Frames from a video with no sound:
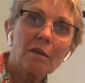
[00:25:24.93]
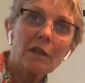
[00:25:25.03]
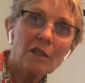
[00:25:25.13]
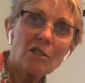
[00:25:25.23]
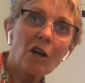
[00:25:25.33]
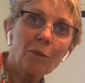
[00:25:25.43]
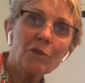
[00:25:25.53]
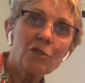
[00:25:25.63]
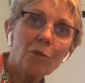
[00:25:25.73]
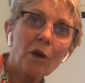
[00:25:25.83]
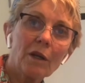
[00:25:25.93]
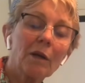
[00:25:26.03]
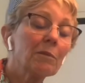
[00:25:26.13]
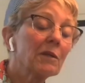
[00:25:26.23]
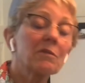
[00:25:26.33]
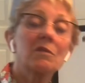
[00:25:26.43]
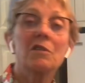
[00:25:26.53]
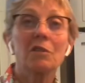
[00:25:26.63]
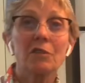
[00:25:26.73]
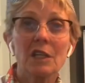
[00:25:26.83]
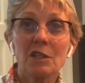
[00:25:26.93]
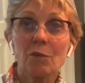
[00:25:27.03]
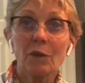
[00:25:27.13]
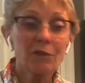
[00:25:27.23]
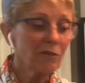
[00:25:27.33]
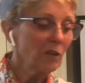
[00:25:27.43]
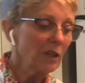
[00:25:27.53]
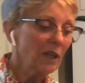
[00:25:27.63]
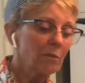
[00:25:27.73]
That's not what you want. I mean, it still tastes wonderful,